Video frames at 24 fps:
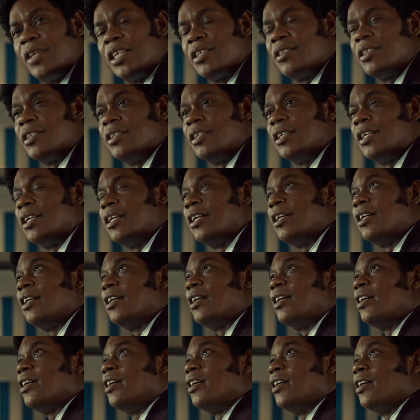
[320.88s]
See,
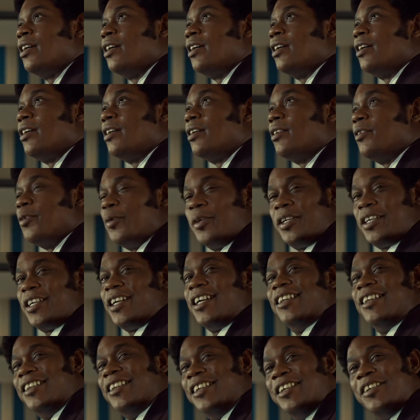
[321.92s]
we
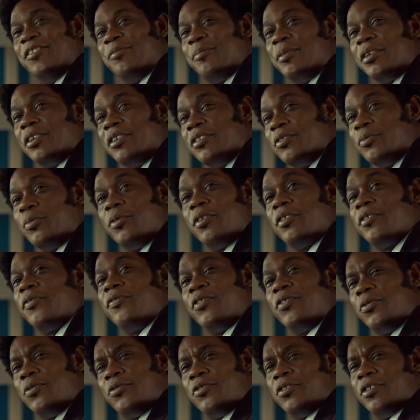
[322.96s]
can't leave because we're the
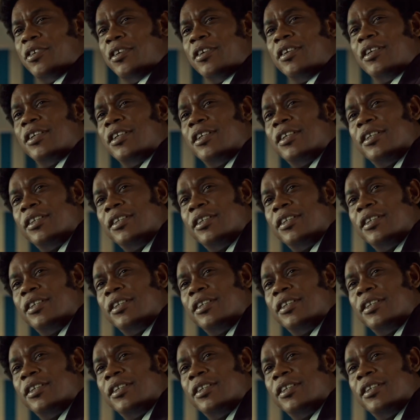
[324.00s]
future.